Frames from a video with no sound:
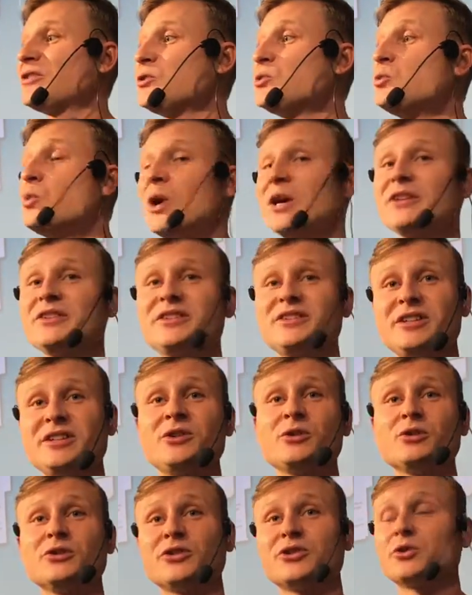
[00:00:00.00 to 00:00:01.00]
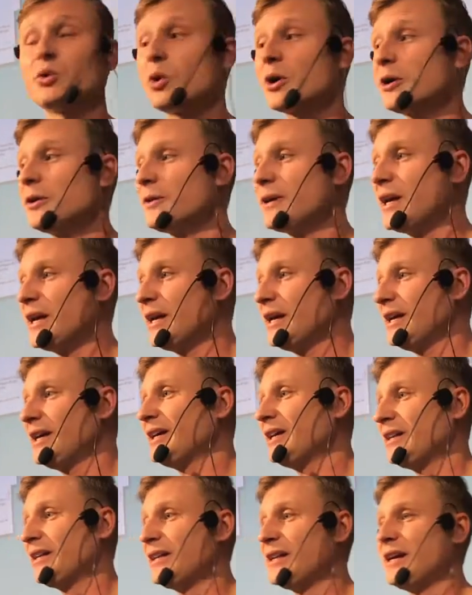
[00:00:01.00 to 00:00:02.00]
to one single store
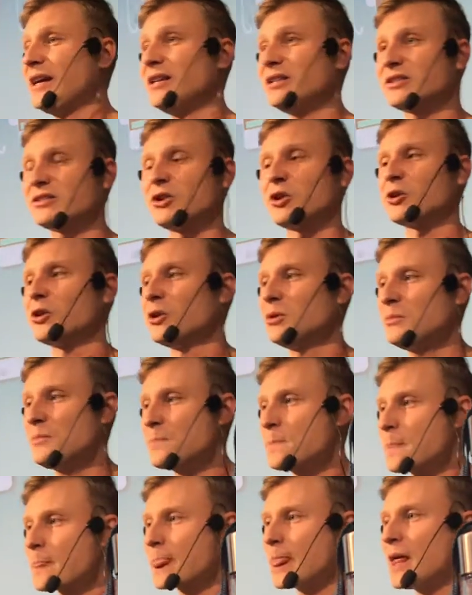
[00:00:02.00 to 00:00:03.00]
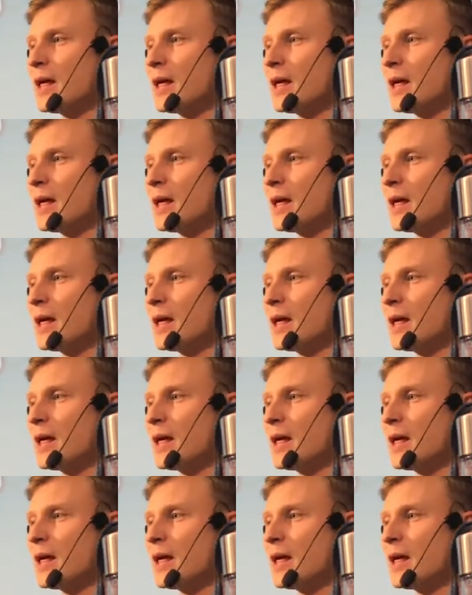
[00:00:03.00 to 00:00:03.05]
in Stockholm,